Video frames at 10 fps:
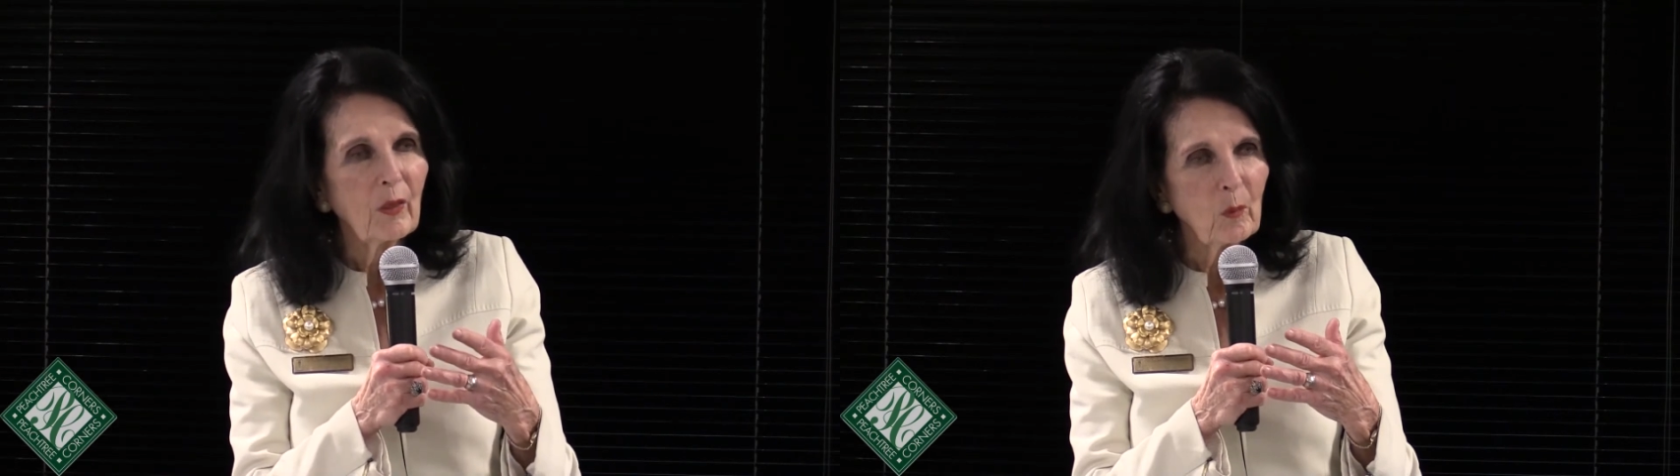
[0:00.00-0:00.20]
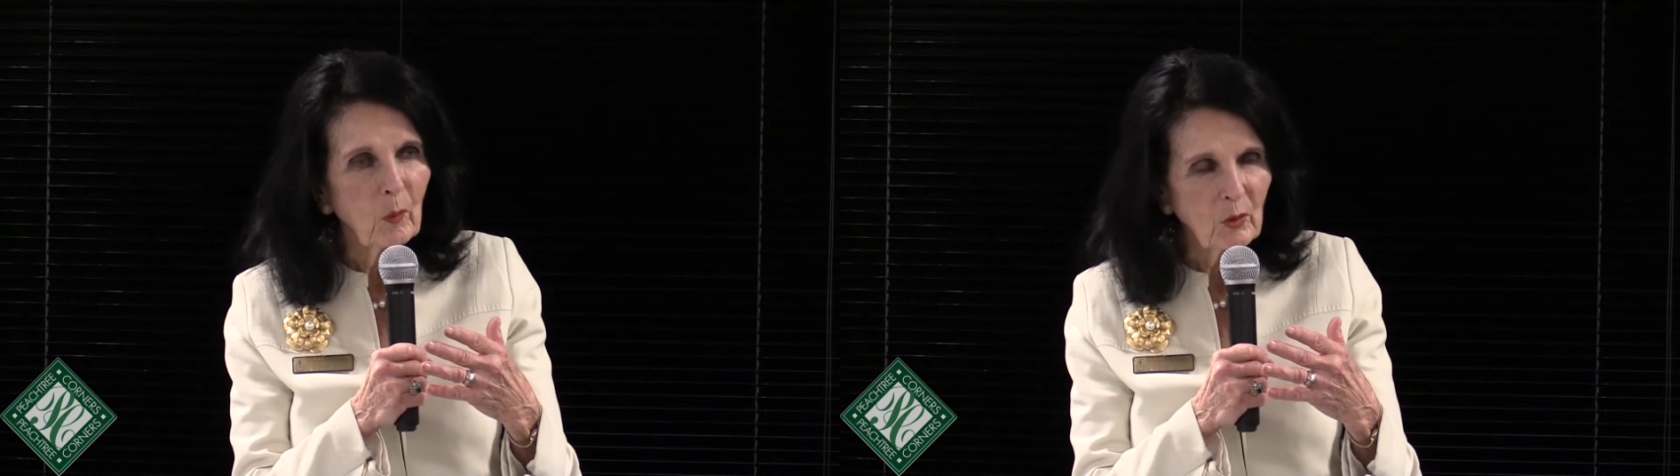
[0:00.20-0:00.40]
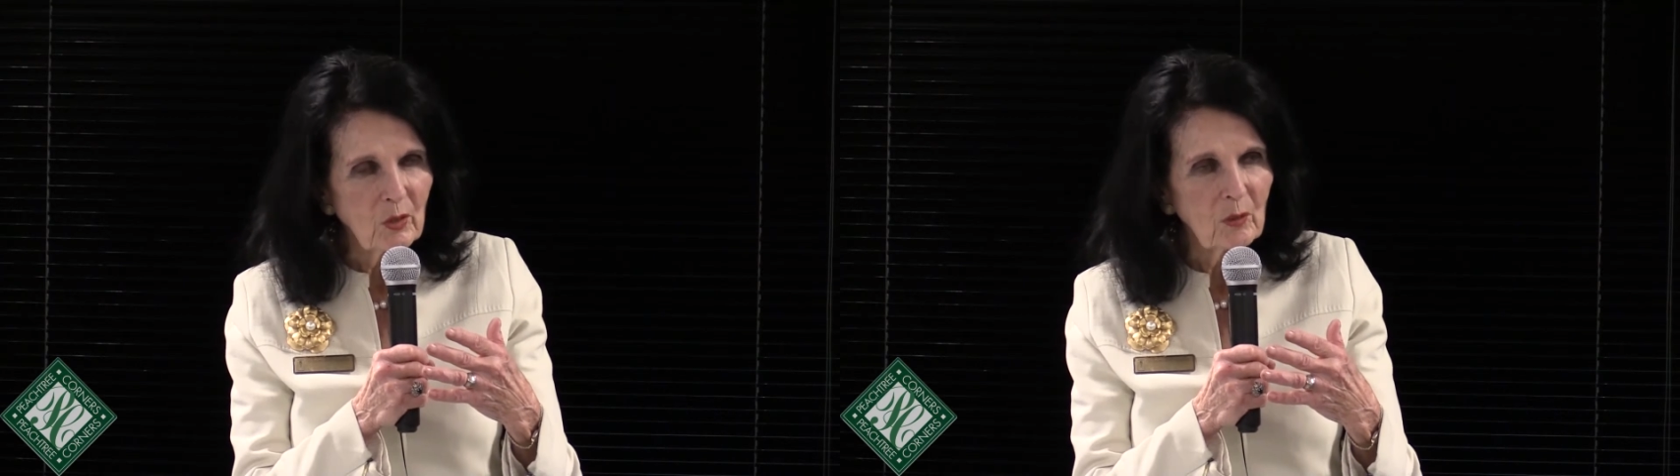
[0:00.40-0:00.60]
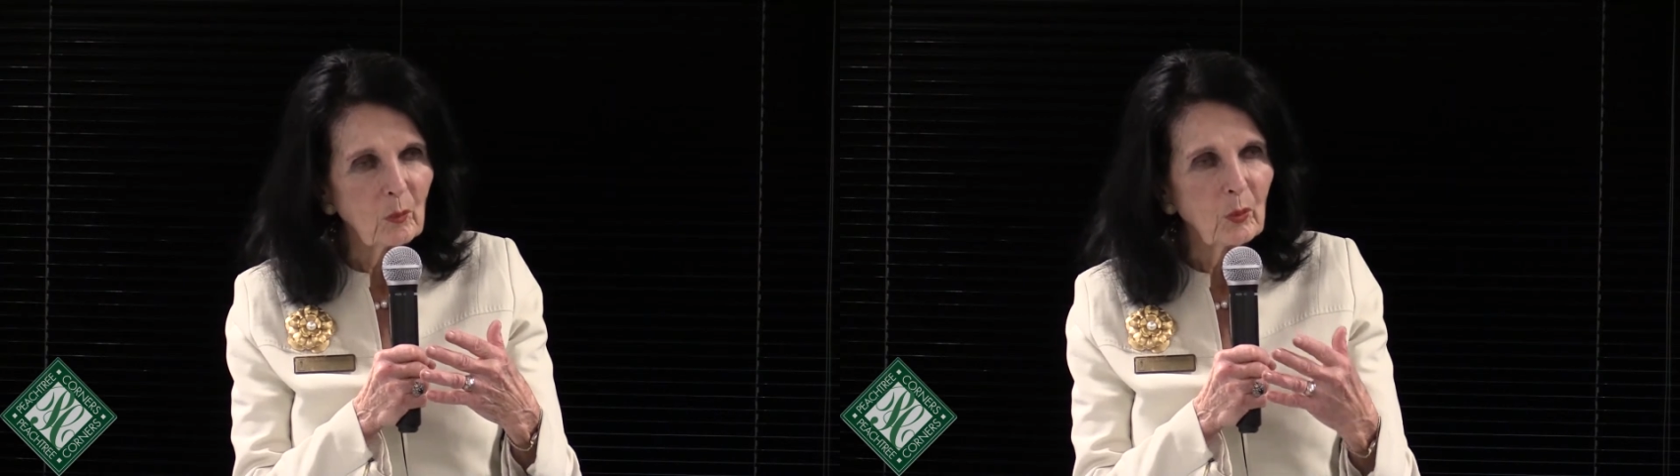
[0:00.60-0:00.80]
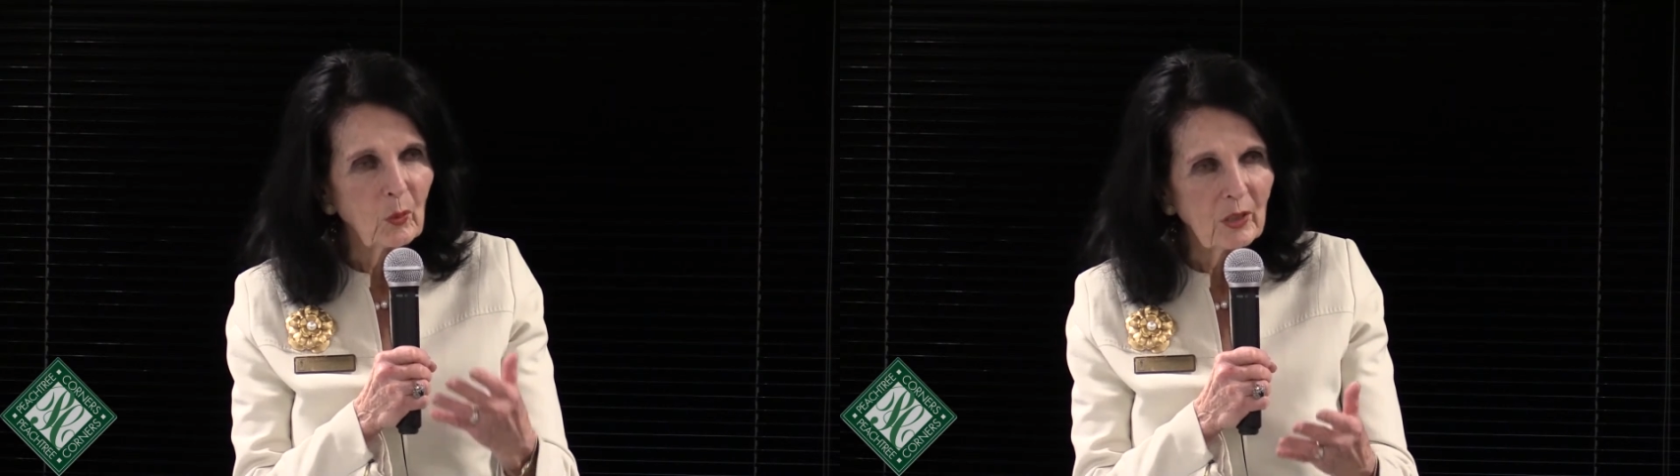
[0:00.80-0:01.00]
the most
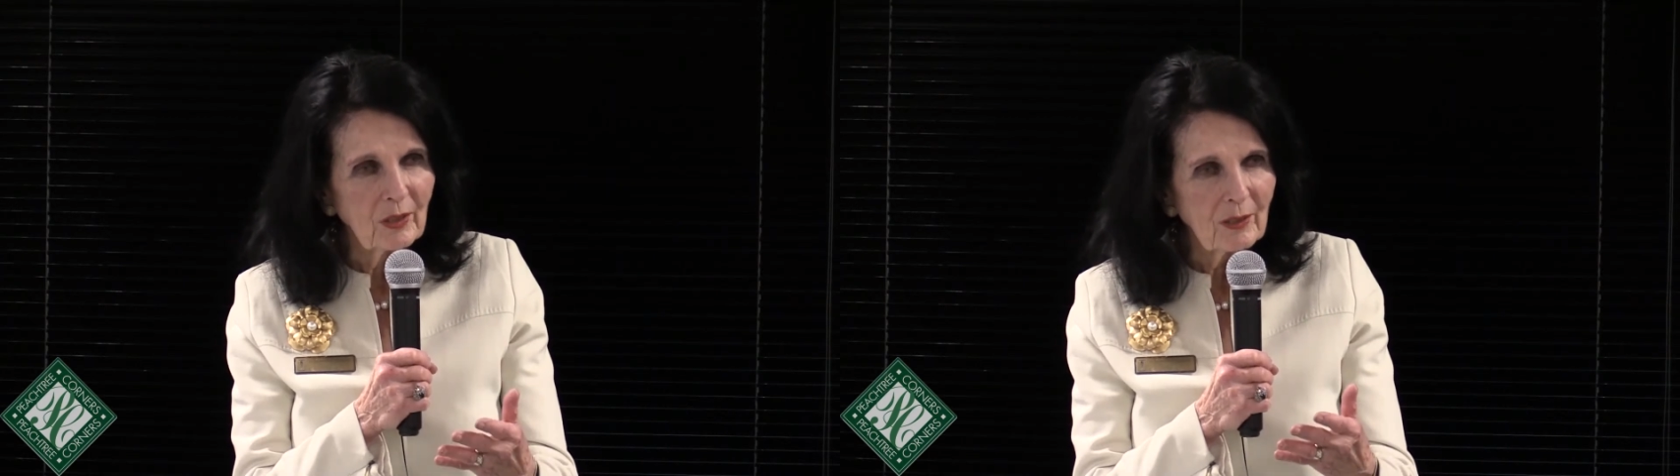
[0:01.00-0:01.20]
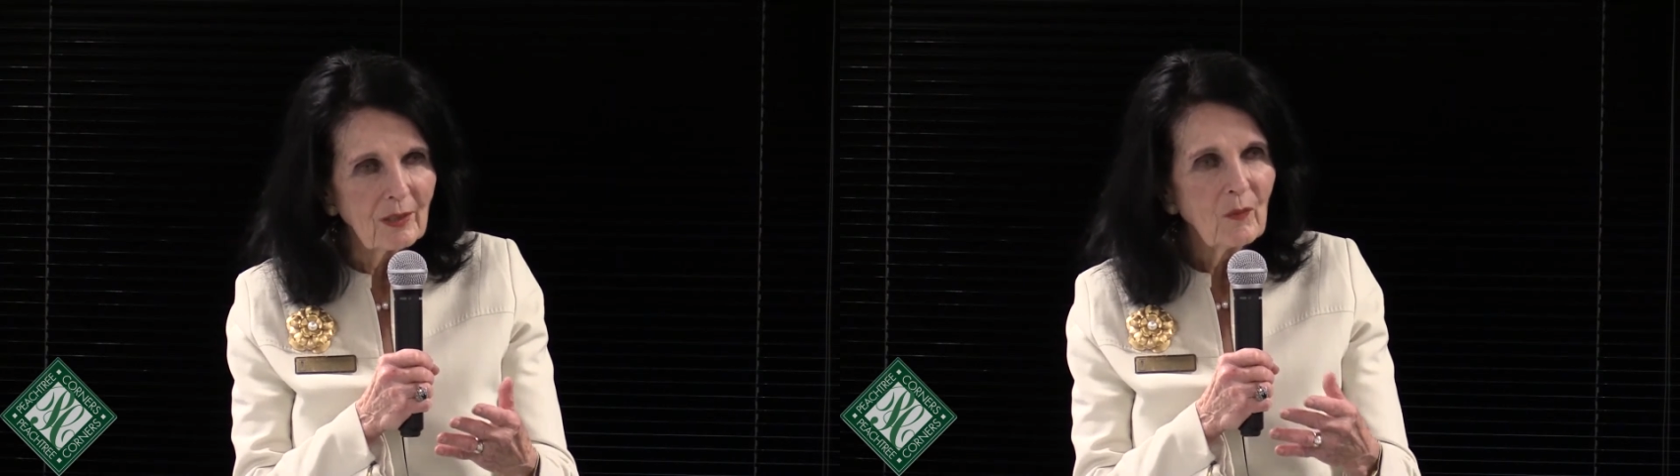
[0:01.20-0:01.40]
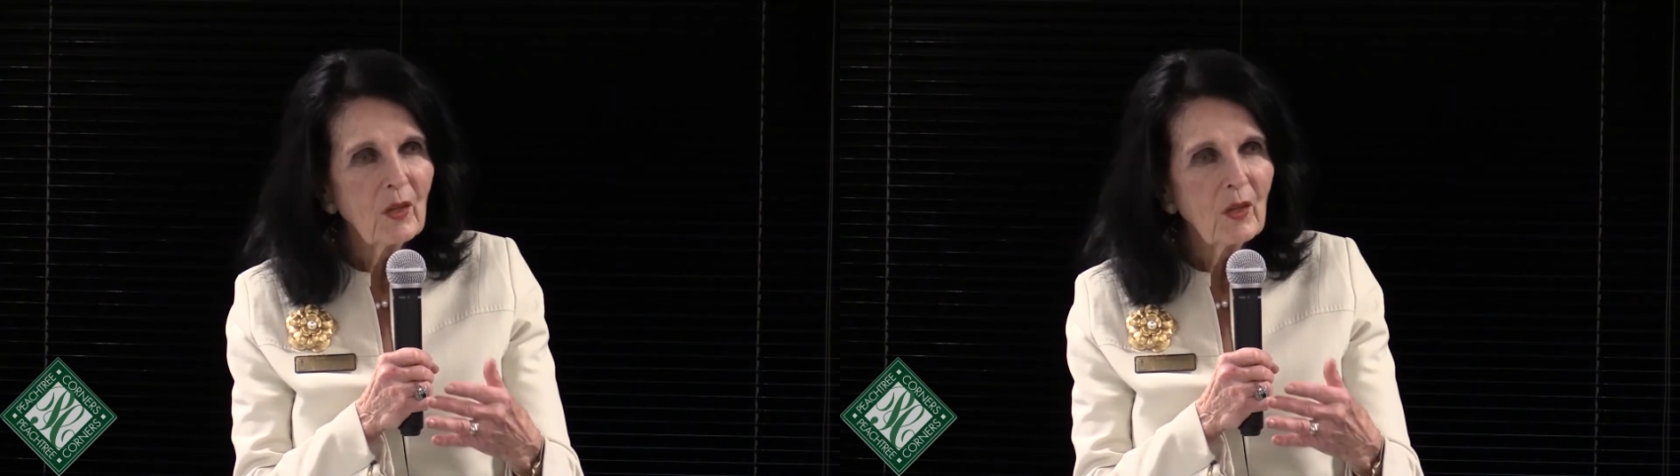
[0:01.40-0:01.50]
important